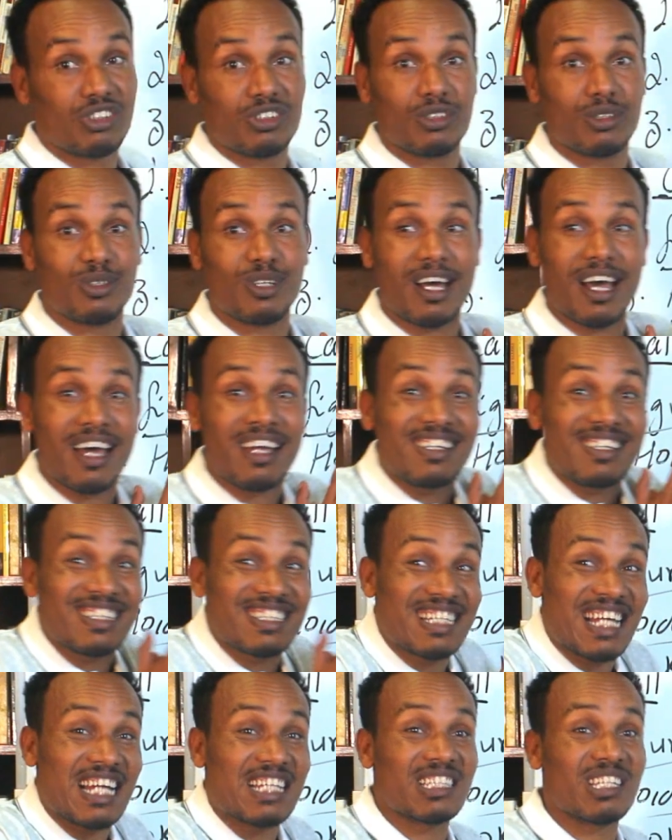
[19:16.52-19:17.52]
to
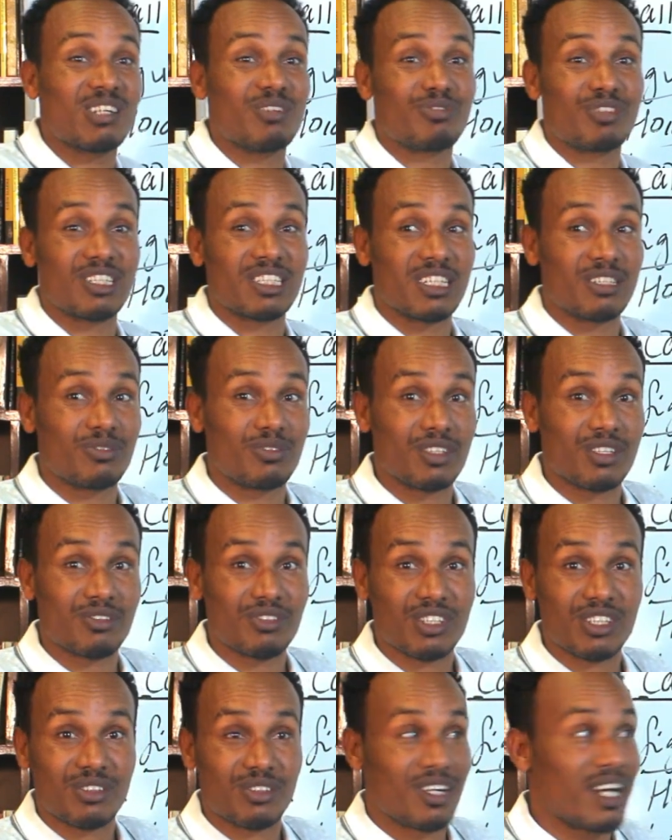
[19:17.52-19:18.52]
understand some phrasal
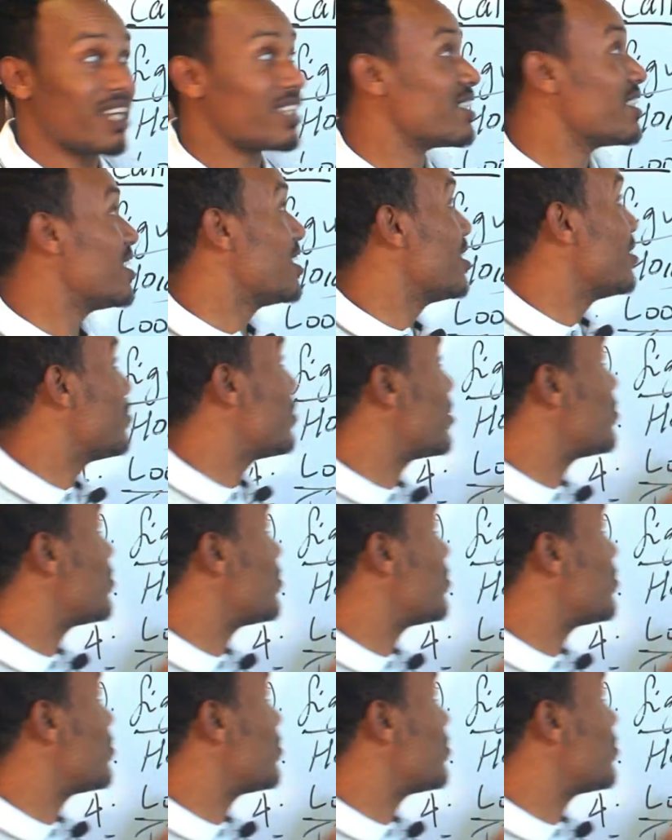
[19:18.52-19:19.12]
verbs, right? But